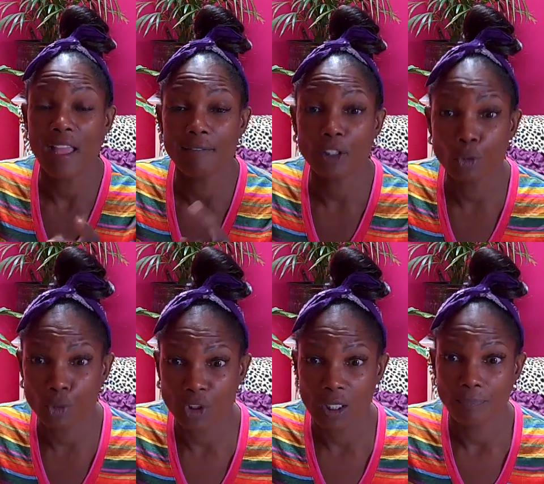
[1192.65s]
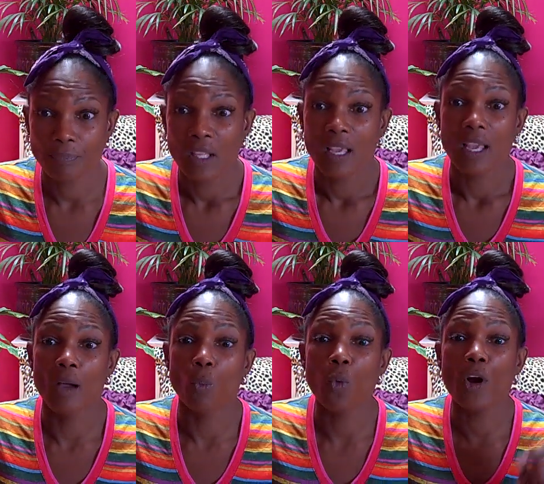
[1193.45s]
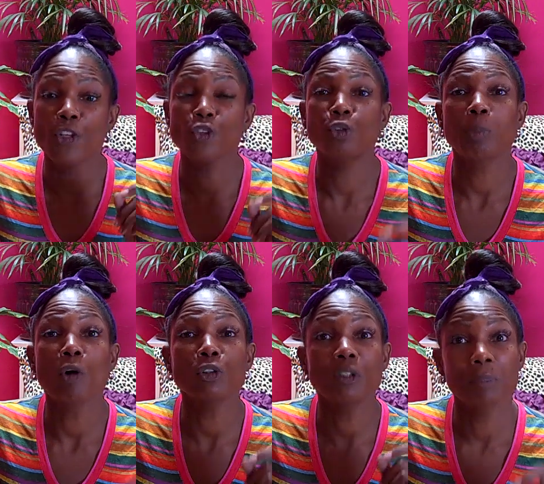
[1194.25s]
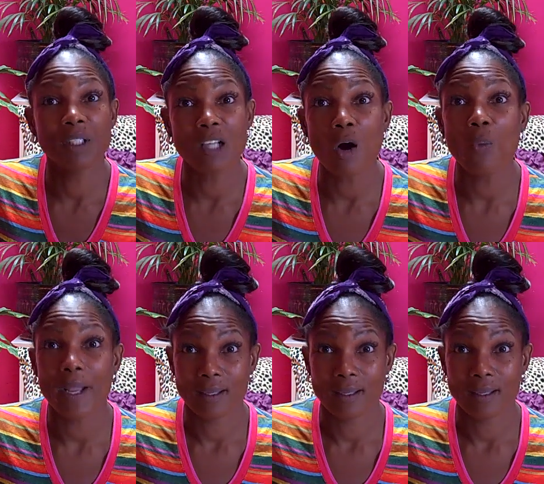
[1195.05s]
evolution, and where you're supposed to be going.